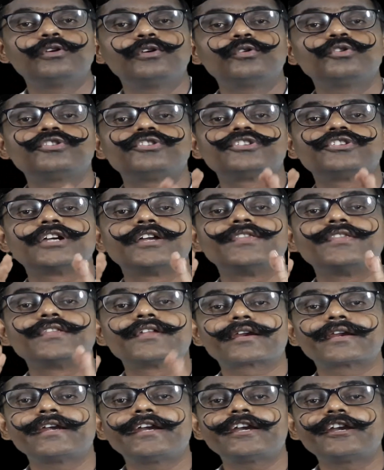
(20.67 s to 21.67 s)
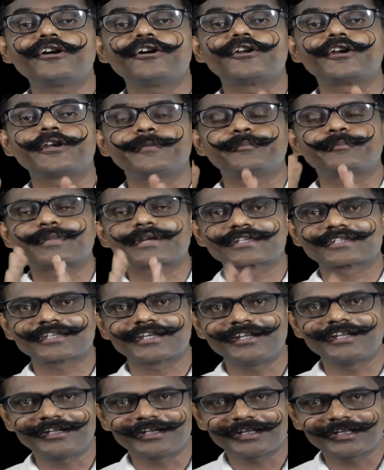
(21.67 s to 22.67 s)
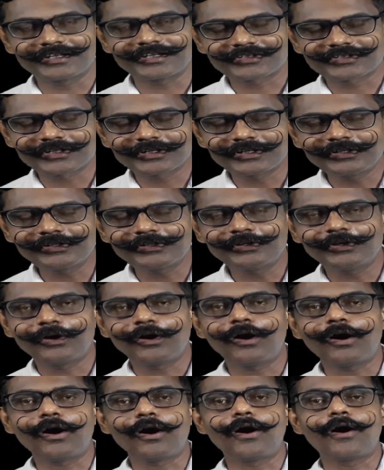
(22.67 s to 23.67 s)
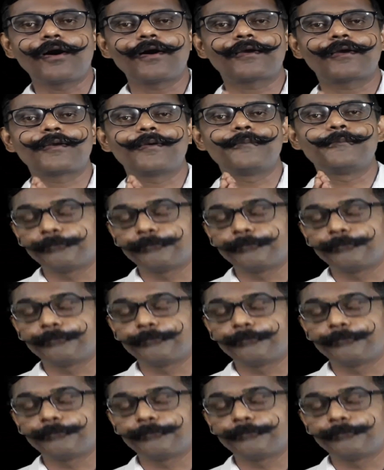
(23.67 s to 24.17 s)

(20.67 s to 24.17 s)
to generate representation or